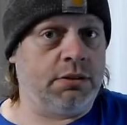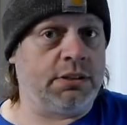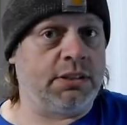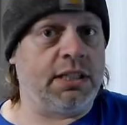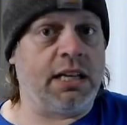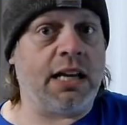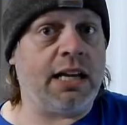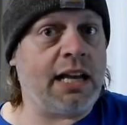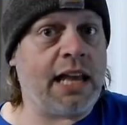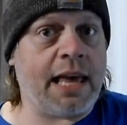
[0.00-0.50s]

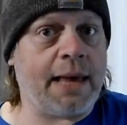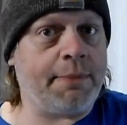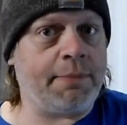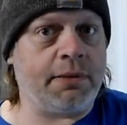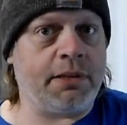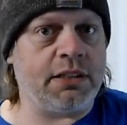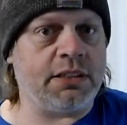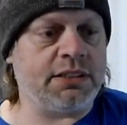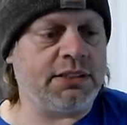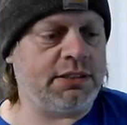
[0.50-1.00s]
Not
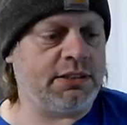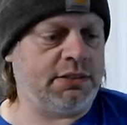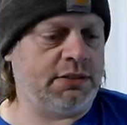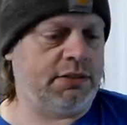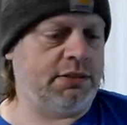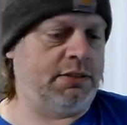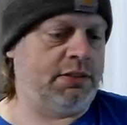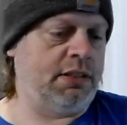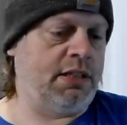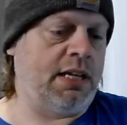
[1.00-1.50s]
happiness.
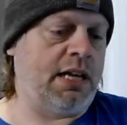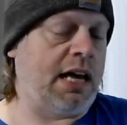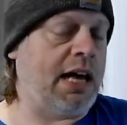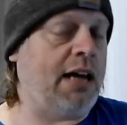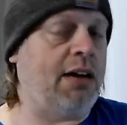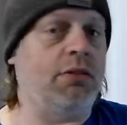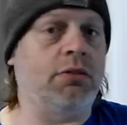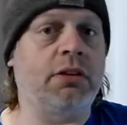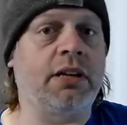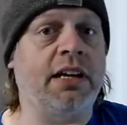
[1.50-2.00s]

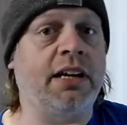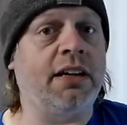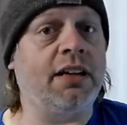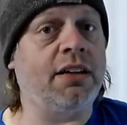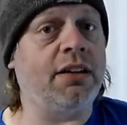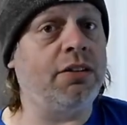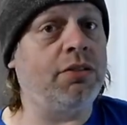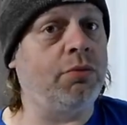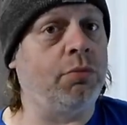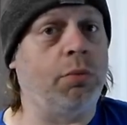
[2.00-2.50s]
I don't
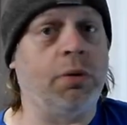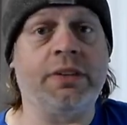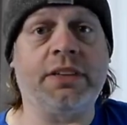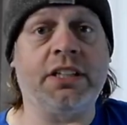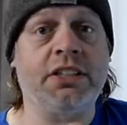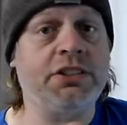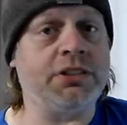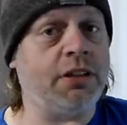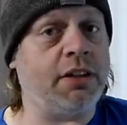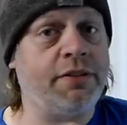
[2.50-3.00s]
care what
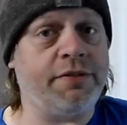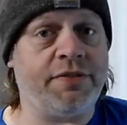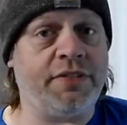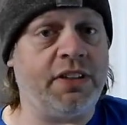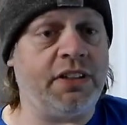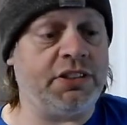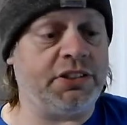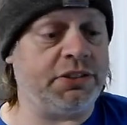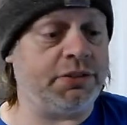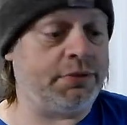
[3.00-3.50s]
they try to
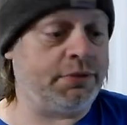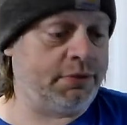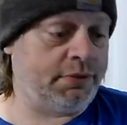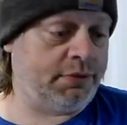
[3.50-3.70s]
feed you.